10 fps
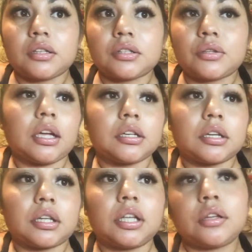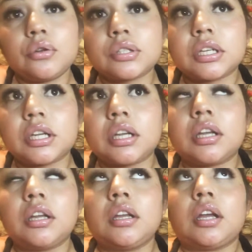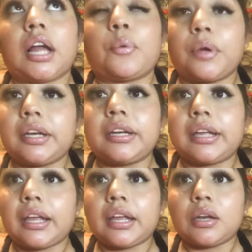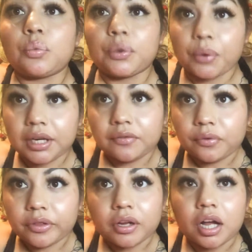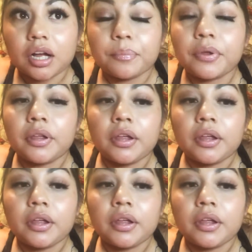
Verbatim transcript: so, and he closed it i waited again we waited for the cop